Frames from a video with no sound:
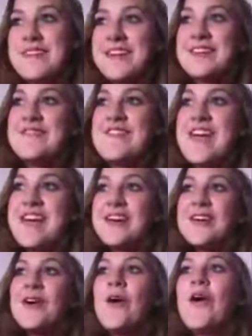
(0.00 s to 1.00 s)
being a
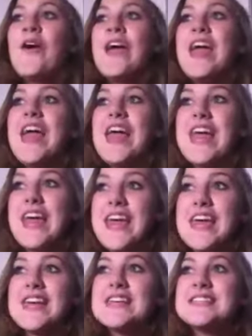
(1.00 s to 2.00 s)
fangirl
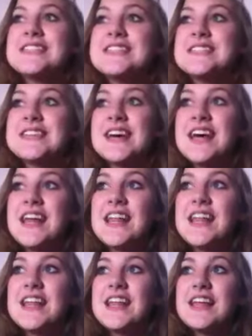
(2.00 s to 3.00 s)
is
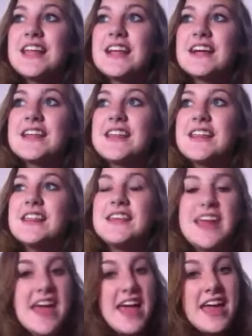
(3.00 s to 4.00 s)
the
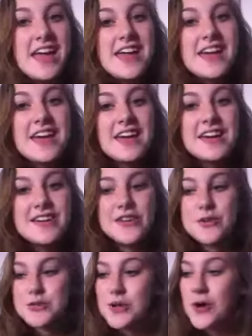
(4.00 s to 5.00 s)
day
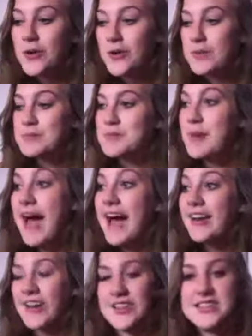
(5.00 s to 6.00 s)
your show comes
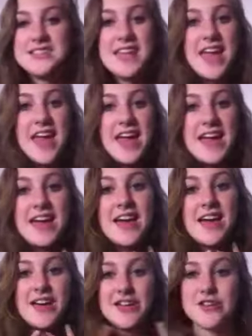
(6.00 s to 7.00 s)
back, or the day
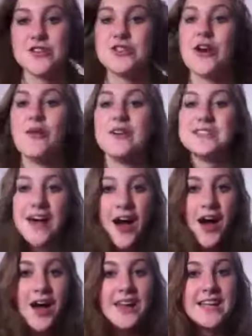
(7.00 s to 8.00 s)
your show is
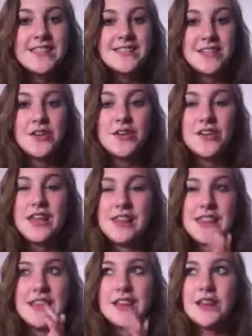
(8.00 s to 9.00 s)
on, it's literally
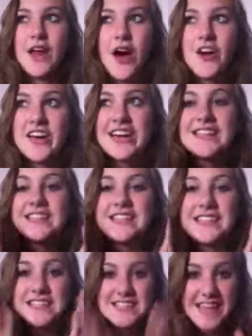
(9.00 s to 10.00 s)
the
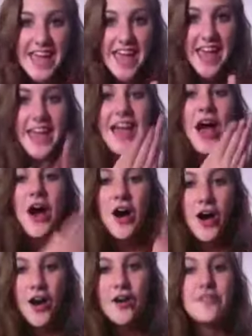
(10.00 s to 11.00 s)
longest day
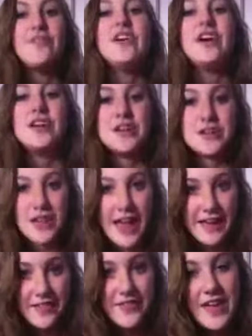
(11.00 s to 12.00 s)
of your
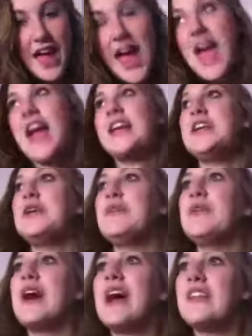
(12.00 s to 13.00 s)
life. And
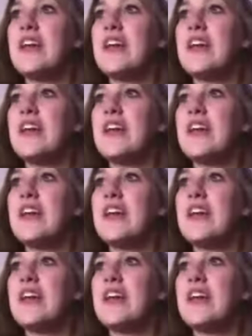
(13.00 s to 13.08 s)
you